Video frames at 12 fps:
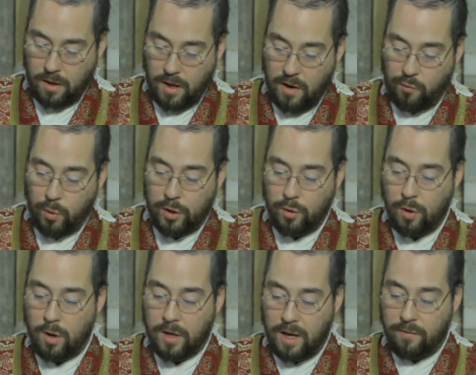If we do
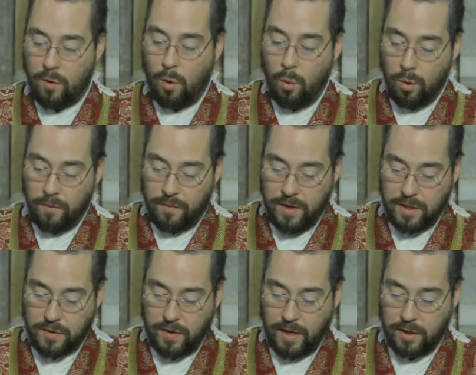not give all of
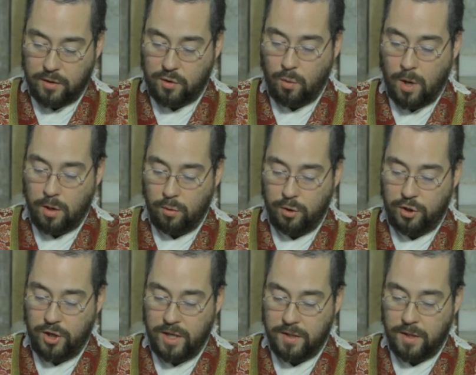these things to our Lord
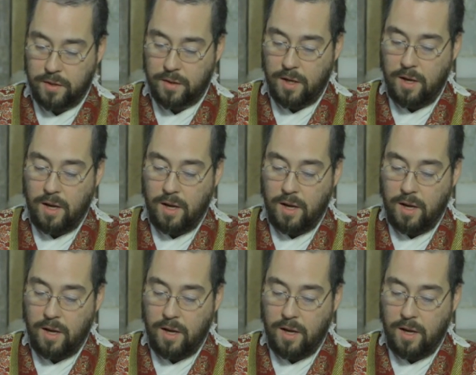Jesus,